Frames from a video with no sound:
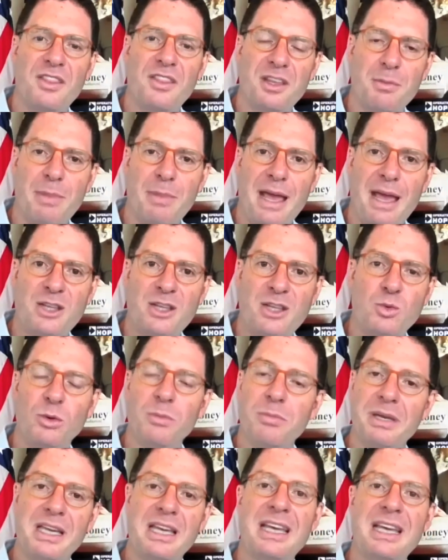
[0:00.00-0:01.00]
I think banks will
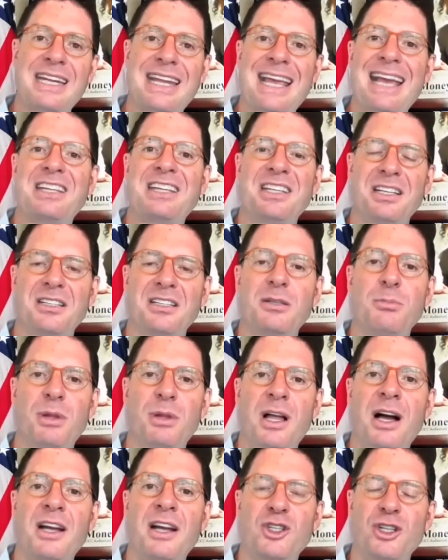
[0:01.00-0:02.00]
be connecting to
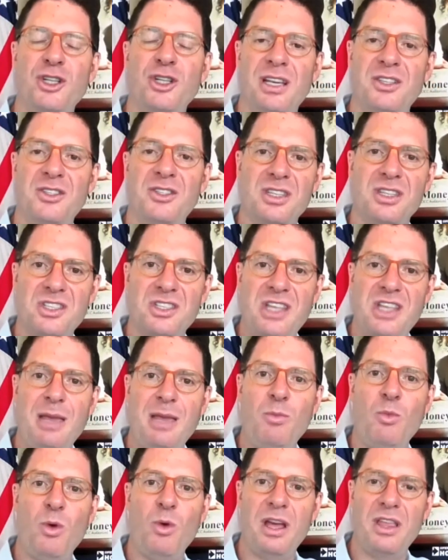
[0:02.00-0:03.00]
blockchains the
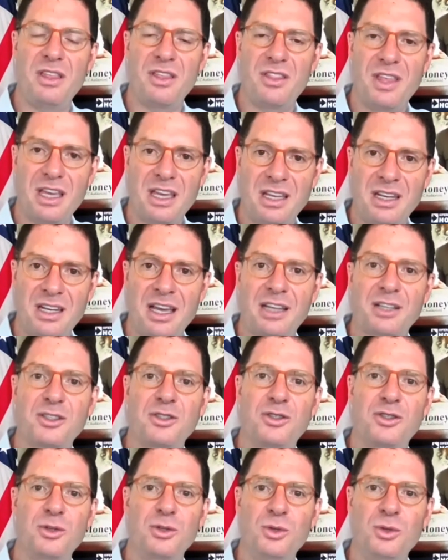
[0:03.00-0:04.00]
same way that they
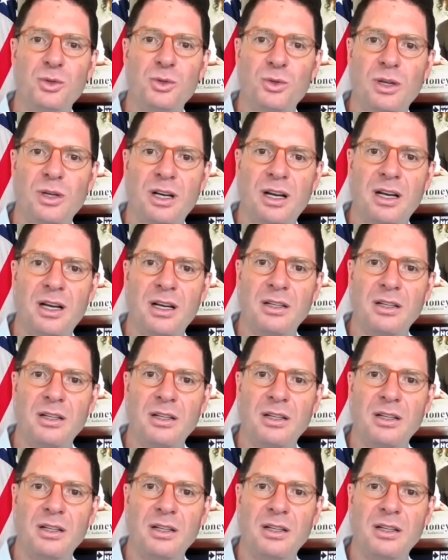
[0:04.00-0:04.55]
connect to